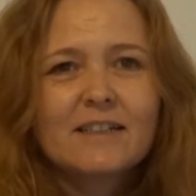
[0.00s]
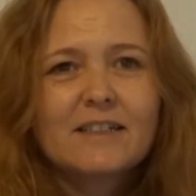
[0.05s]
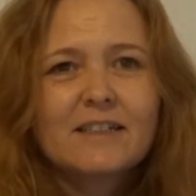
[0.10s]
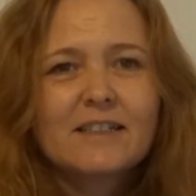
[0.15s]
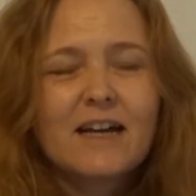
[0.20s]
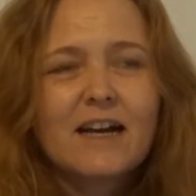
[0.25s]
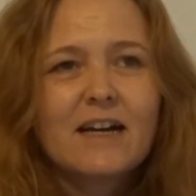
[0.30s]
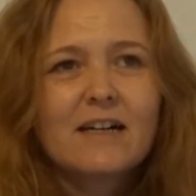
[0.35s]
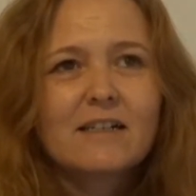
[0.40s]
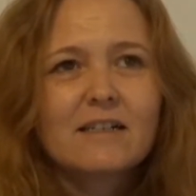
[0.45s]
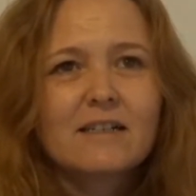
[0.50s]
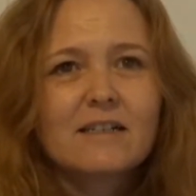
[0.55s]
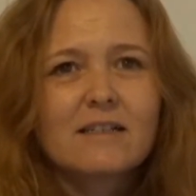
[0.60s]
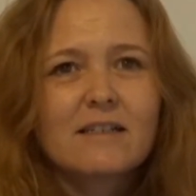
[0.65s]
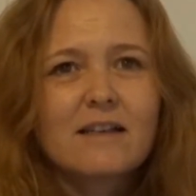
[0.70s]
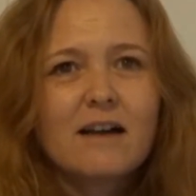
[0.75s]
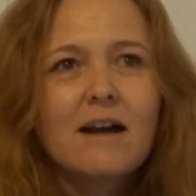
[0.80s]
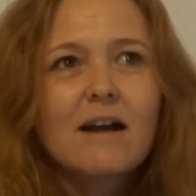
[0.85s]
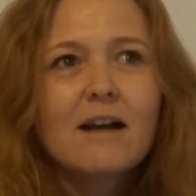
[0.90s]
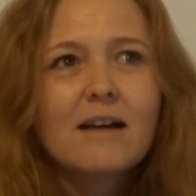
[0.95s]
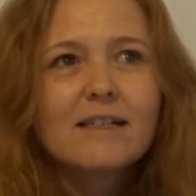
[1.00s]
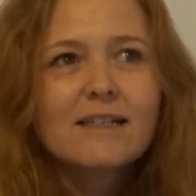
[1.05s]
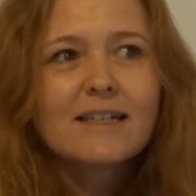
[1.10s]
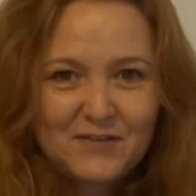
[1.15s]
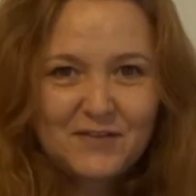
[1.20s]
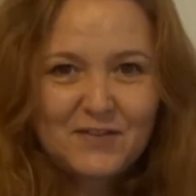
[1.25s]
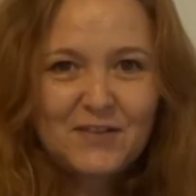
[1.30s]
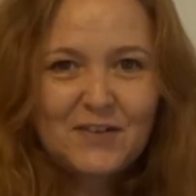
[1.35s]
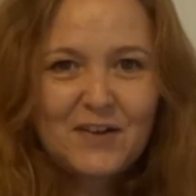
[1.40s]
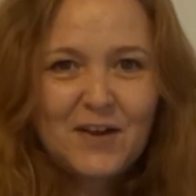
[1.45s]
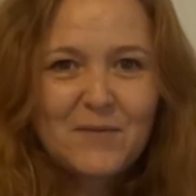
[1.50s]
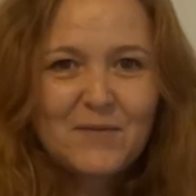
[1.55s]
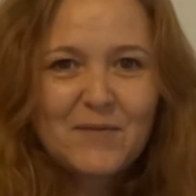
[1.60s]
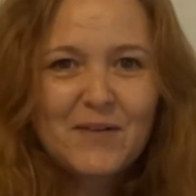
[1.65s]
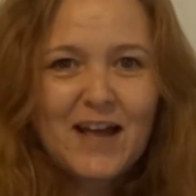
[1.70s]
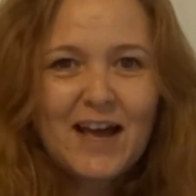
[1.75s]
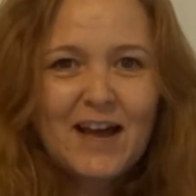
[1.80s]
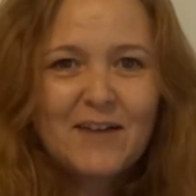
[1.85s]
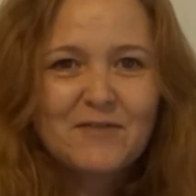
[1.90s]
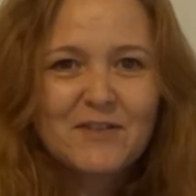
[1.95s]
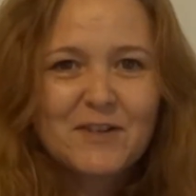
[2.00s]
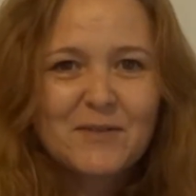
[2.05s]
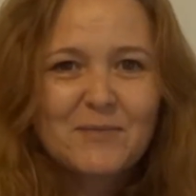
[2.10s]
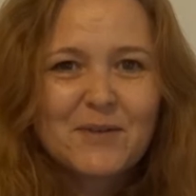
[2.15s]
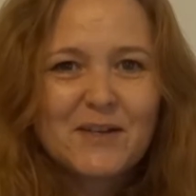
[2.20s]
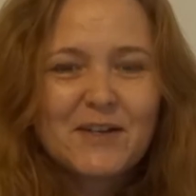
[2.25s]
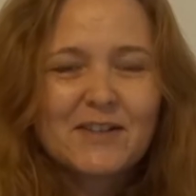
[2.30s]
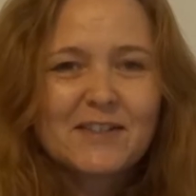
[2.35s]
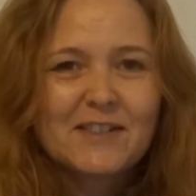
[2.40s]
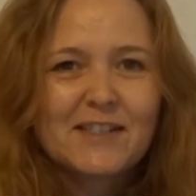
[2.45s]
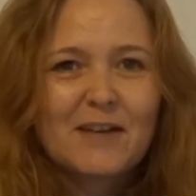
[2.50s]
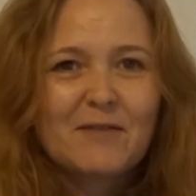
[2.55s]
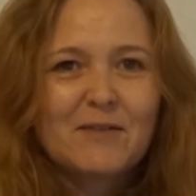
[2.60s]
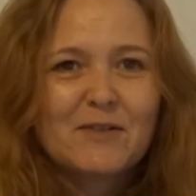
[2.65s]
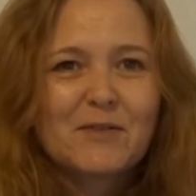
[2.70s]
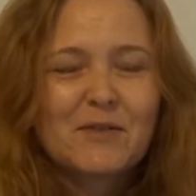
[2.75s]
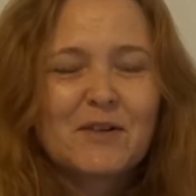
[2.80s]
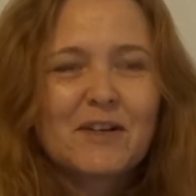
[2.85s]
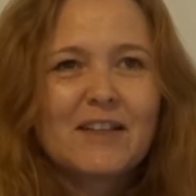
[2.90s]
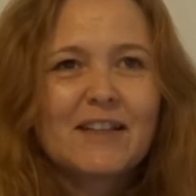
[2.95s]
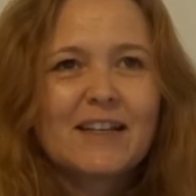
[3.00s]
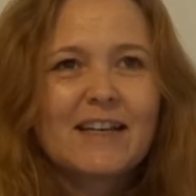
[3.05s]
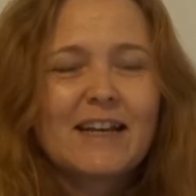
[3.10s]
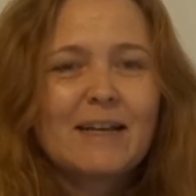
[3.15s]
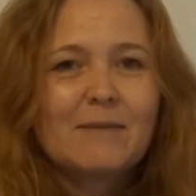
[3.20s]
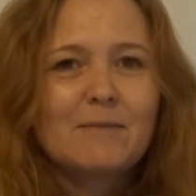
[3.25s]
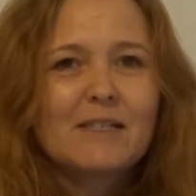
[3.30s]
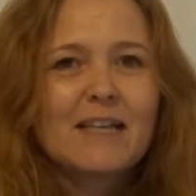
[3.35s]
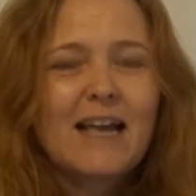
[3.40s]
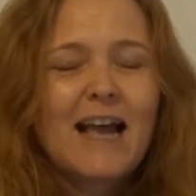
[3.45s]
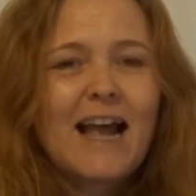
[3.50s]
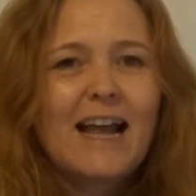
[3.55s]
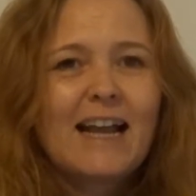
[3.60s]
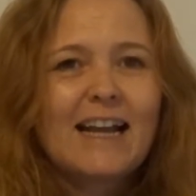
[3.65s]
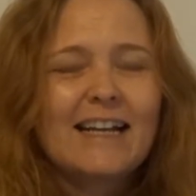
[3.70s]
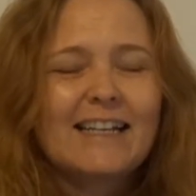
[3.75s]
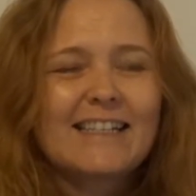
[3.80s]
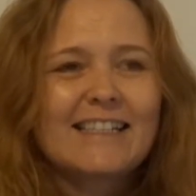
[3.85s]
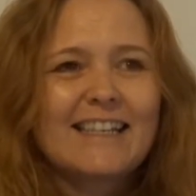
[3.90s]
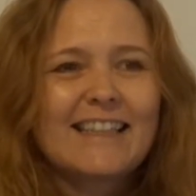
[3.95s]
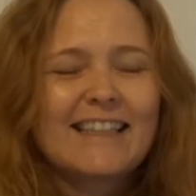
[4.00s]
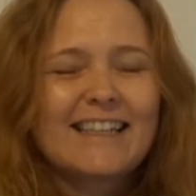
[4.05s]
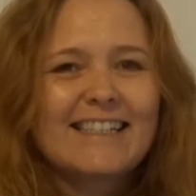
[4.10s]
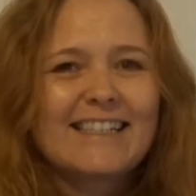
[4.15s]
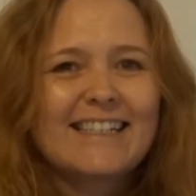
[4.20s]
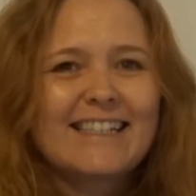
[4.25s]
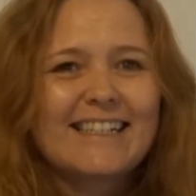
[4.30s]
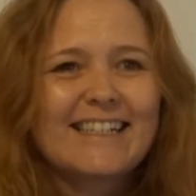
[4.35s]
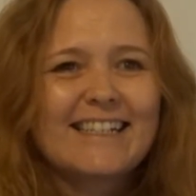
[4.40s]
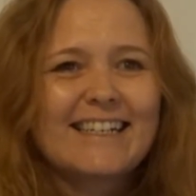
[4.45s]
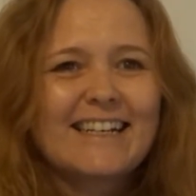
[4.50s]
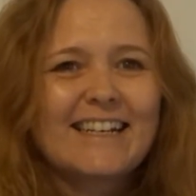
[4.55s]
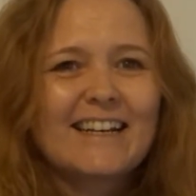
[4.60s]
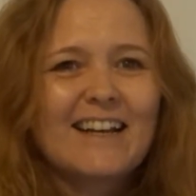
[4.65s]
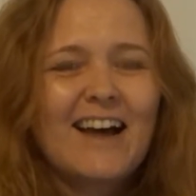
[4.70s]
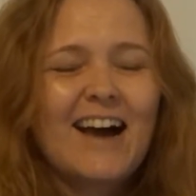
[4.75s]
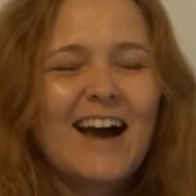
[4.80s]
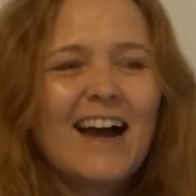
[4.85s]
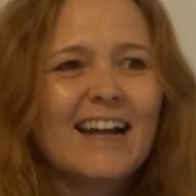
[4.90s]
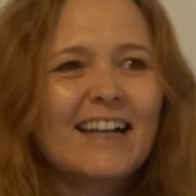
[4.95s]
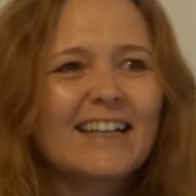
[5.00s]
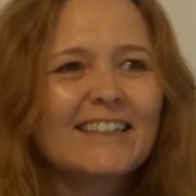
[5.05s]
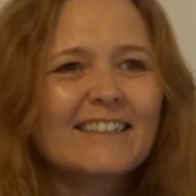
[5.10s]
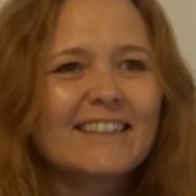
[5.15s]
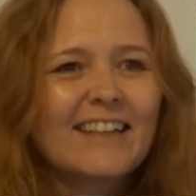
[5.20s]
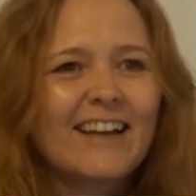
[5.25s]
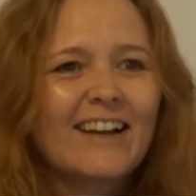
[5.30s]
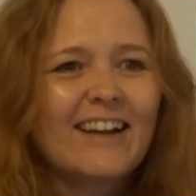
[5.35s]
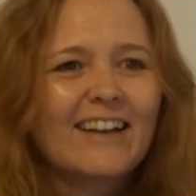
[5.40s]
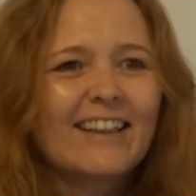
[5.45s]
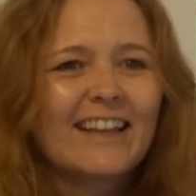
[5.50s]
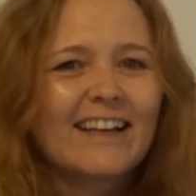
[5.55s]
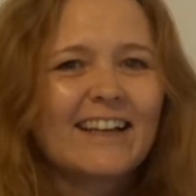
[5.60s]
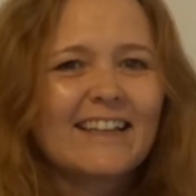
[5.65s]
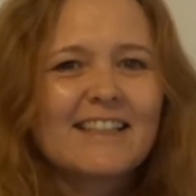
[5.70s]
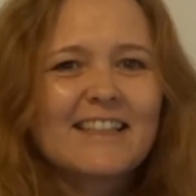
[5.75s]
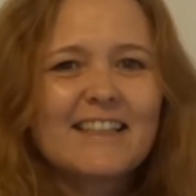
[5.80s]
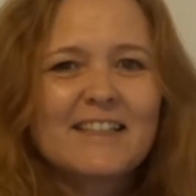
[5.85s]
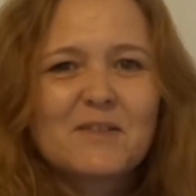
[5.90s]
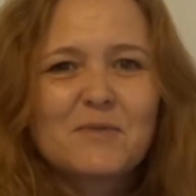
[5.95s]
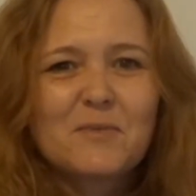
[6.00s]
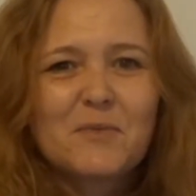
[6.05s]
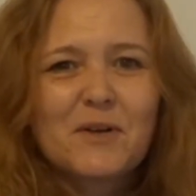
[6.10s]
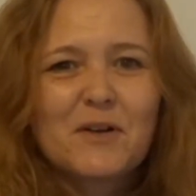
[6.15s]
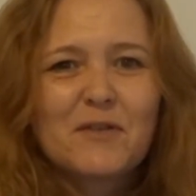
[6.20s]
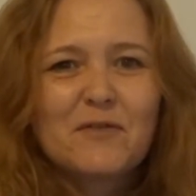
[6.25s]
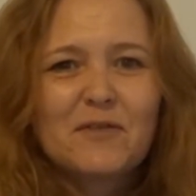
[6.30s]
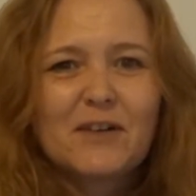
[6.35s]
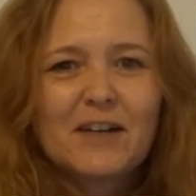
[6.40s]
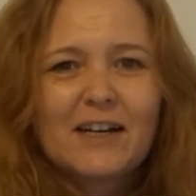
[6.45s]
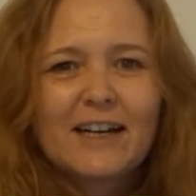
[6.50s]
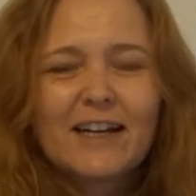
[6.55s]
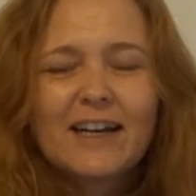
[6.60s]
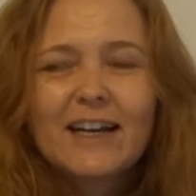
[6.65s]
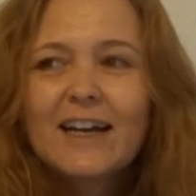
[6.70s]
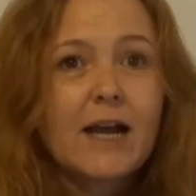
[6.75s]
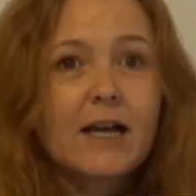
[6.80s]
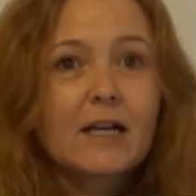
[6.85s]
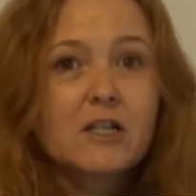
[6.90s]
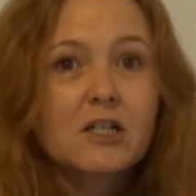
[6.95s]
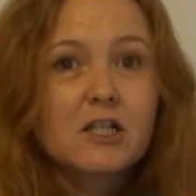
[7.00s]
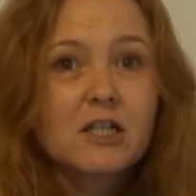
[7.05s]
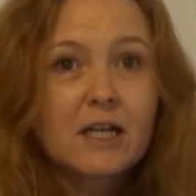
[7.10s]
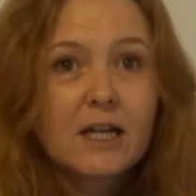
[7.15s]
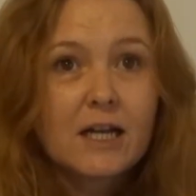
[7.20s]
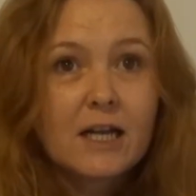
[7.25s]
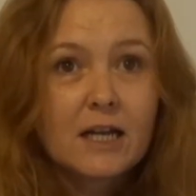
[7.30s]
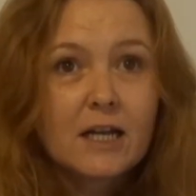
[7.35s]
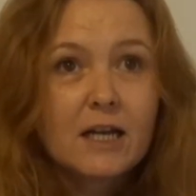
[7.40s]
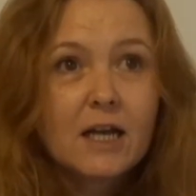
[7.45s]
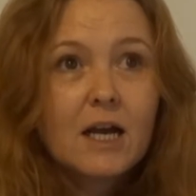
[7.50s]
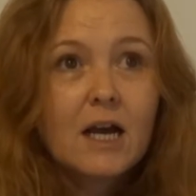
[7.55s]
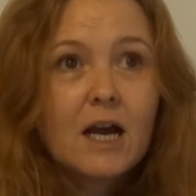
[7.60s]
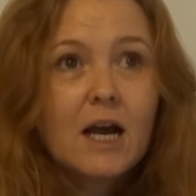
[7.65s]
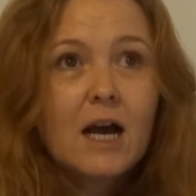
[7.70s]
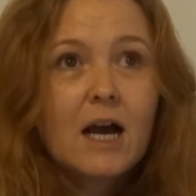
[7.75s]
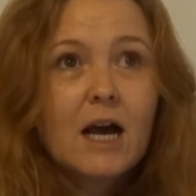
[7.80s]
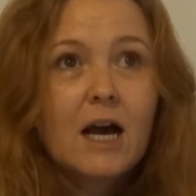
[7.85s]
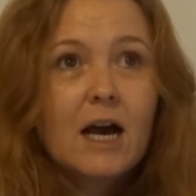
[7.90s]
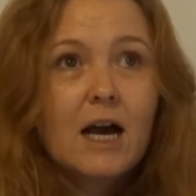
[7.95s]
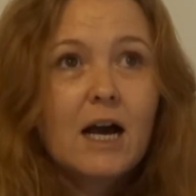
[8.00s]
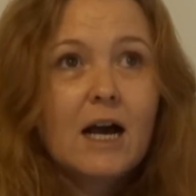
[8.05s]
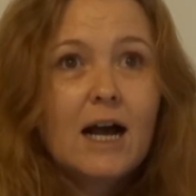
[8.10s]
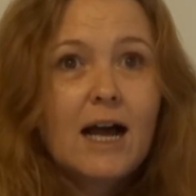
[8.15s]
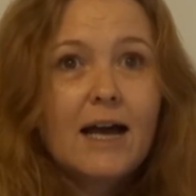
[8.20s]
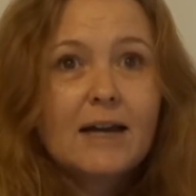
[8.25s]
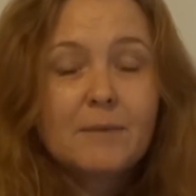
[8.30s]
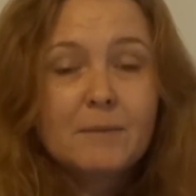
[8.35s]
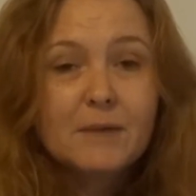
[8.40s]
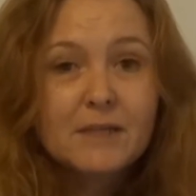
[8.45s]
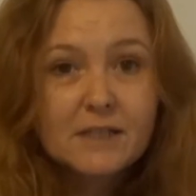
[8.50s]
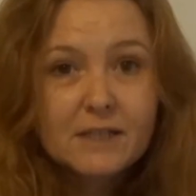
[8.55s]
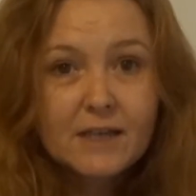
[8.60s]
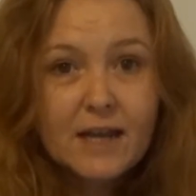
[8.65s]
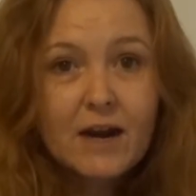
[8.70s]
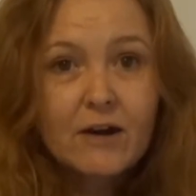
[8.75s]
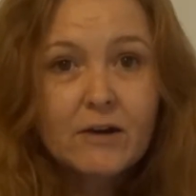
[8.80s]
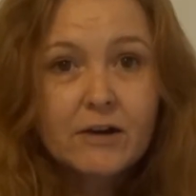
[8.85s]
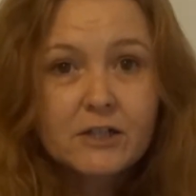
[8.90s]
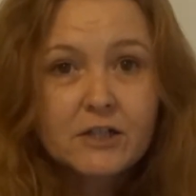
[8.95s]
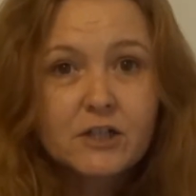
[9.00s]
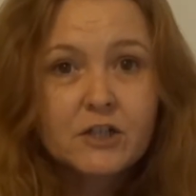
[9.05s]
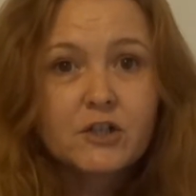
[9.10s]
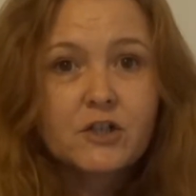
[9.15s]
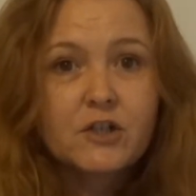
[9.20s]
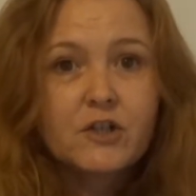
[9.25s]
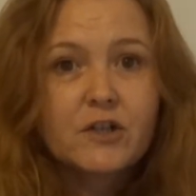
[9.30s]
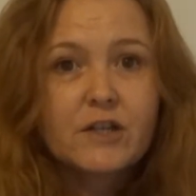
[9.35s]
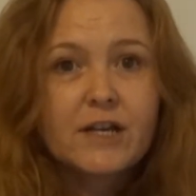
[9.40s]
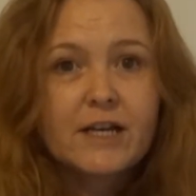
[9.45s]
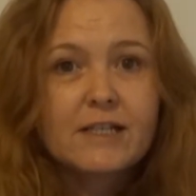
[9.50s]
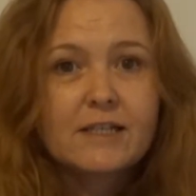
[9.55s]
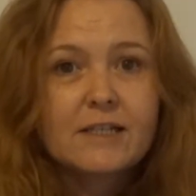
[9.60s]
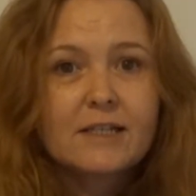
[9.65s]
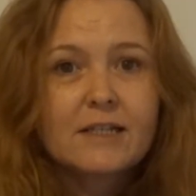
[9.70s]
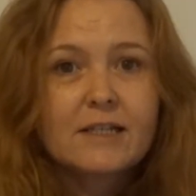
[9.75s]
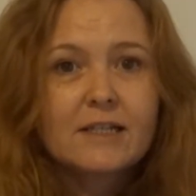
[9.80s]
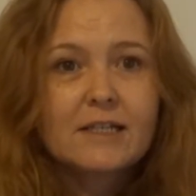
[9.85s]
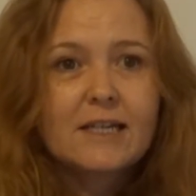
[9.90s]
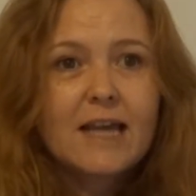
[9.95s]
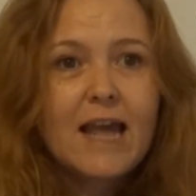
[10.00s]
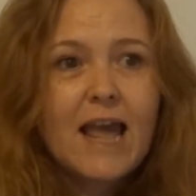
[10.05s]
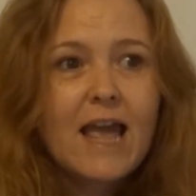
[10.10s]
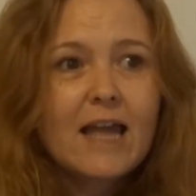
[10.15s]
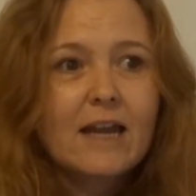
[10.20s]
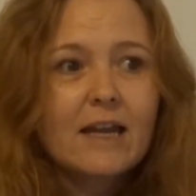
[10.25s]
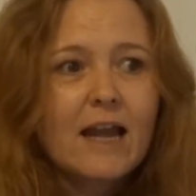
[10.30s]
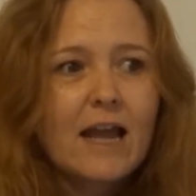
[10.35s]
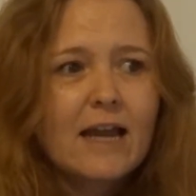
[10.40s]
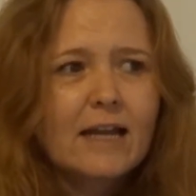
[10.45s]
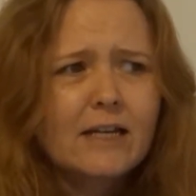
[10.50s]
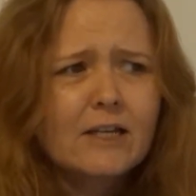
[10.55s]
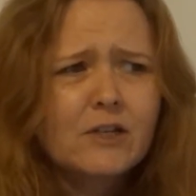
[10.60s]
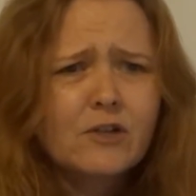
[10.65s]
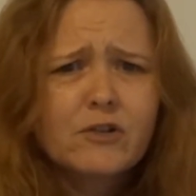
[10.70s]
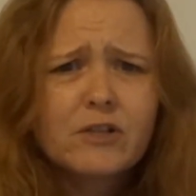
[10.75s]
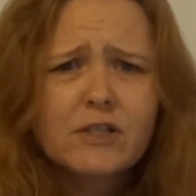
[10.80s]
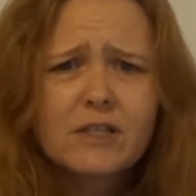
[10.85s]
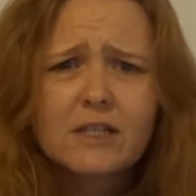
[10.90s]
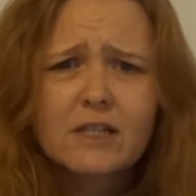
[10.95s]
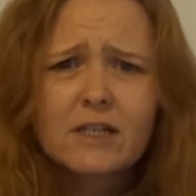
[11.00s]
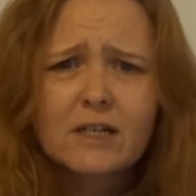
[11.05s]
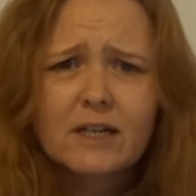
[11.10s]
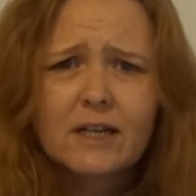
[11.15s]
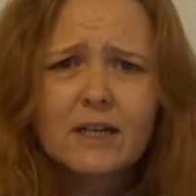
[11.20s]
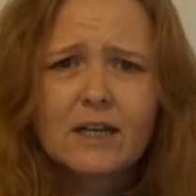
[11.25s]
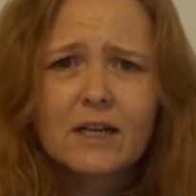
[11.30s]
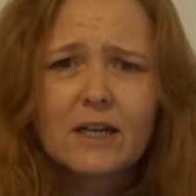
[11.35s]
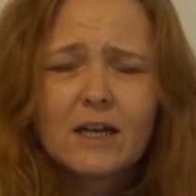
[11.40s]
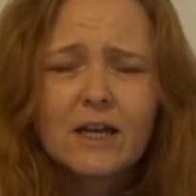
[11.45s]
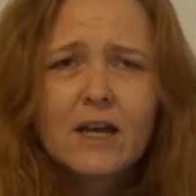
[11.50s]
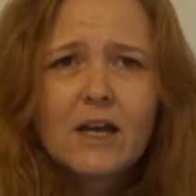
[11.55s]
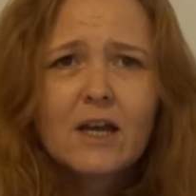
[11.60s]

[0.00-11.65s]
tucked aside. I'm laughing because that was one of the names that Hayley said that she didn't like, so that, that's pretty funny. Actually uh, had a miscarriage in two thousand ten, and interestingly